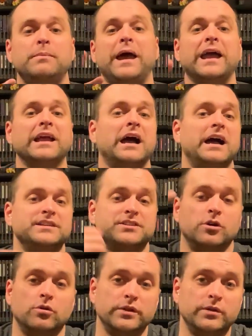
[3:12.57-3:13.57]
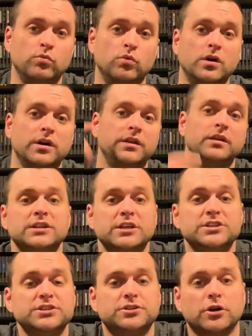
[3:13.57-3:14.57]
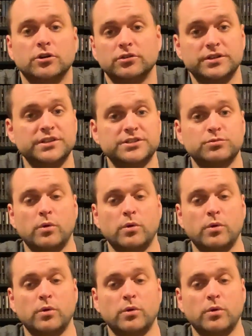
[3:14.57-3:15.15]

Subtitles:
bad guys and only 1 Ninja Turtle in this